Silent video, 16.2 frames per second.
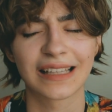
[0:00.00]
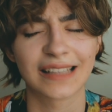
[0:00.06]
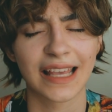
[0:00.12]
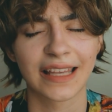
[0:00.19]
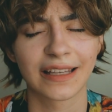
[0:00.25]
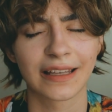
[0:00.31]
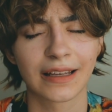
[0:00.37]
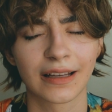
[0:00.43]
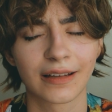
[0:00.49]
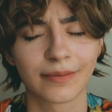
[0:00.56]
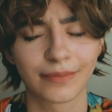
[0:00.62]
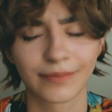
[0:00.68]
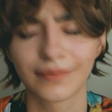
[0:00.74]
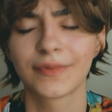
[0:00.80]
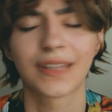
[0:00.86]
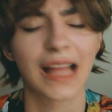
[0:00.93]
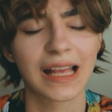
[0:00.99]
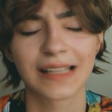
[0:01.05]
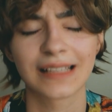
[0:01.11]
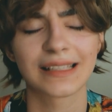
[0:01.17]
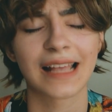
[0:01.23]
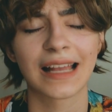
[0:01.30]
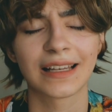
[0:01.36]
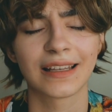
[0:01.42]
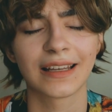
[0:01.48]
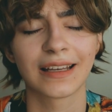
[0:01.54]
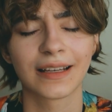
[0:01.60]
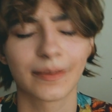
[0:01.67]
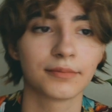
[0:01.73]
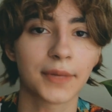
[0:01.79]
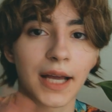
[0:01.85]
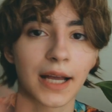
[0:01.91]
ending.
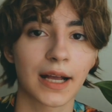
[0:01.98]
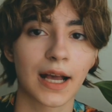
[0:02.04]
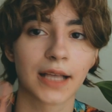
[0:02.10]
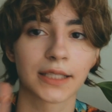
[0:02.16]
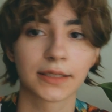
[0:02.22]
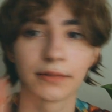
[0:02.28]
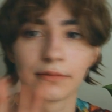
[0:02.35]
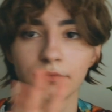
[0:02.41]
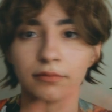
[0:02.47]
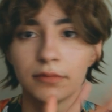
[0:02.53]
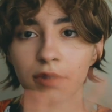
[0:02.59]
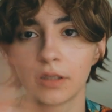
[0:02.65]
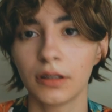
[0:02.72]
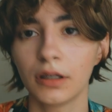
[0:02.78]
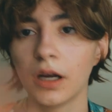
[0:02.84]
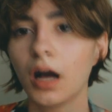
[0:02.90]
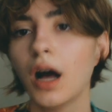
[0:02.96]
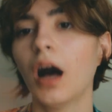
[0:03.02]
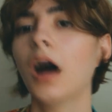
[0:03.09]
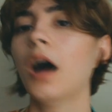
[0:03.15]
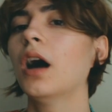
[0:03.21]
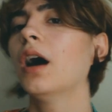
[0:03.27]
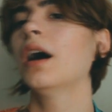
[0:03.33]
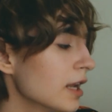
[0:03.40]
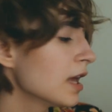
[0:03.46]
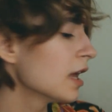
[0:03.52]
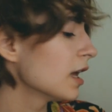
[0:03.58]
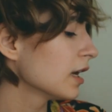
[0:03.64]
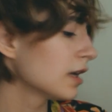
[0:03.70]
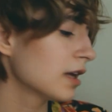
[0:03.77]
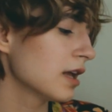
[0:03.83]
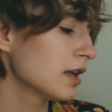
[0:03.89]
Bye guys.
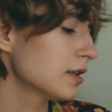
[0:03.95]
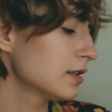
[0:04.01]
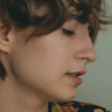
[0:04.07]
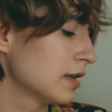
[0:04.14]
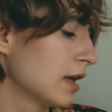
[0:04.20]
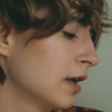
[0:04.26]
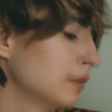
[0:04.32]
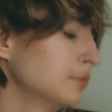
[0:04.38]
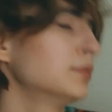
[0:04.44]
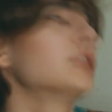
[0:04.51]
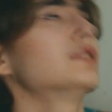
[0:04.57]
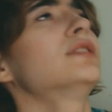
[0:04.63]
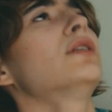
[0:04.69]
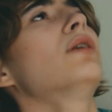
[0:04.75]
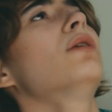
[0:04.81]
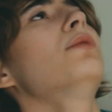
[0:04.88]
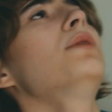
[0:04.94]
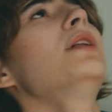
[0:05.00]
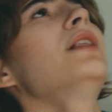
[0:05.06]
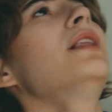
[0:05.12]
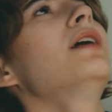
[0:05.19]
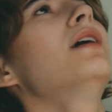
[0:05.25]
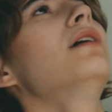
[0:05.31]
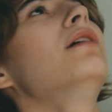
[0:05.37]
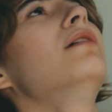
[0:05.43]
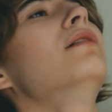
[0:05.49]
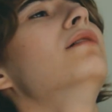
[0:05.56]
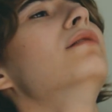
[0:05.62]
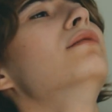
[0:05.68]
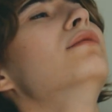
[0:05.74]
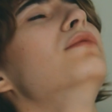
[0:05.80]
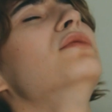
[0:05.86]
Cause I'm so in love
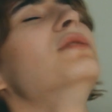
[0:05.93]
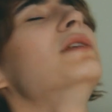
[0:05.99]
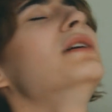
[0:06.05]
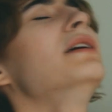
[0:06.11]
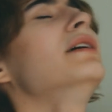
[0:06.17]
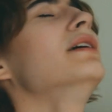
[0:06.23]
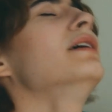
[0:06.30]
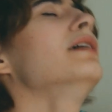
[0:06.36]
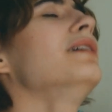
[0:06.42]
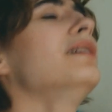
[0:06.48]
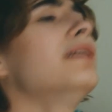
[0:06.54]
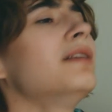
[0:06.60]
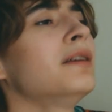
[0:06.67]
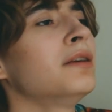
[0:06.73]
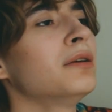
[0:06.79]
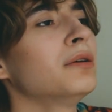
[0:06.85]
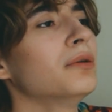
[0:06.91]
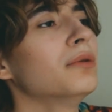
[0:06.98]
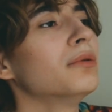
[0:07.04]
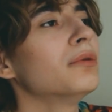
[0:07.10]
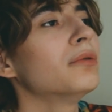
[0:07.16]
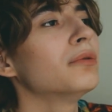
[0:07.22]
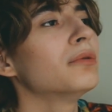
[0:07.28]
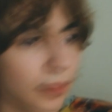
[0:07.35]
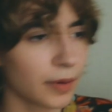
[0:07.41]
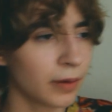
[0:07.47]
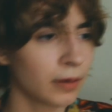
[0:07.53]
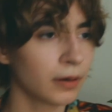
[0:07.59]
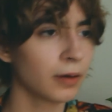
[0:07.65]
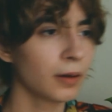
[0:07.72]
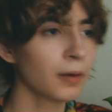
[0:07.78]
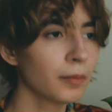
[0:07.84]
with you.
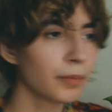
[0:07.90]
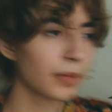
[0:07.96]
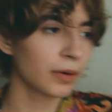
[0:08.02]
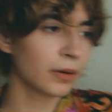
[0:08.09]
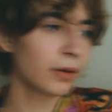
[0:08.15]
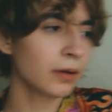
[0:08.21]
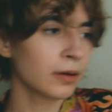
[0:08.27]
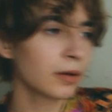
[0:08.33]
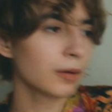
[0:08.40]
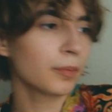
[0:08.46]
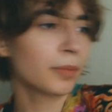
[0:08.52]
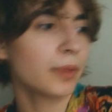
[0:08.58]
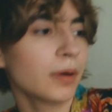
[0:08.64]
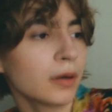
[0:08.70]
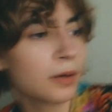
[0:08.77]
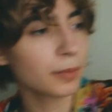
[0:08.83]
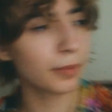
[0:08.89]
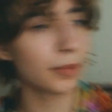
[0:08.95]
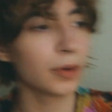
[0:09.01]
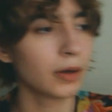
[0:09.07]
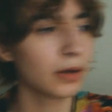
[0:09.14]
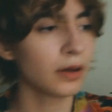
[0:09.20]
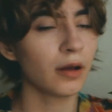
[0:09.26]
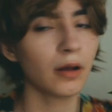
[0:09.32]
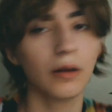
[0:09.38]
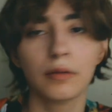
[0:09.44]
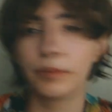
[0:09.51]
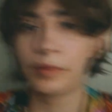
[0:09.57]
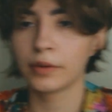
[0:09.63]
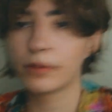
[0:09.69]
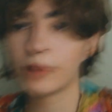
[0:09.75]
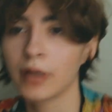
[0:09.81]

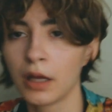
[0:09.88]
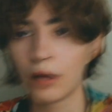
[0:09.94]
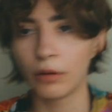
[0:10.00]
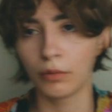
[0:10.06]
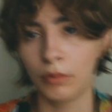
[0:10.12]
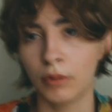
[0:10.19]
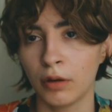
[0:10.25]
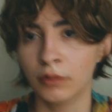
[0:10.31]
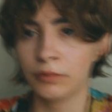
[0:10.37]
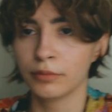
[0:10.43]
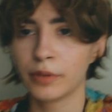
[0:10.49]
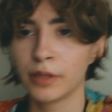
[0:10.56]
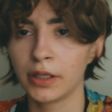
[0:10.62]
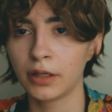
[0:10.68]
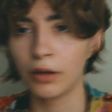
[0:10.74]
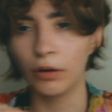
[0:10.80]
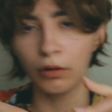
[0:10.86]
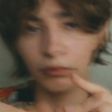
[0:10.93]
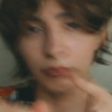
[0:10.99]
Ba-dum-ba-dum-ba-dum-ba-dum-ba. Wanna be your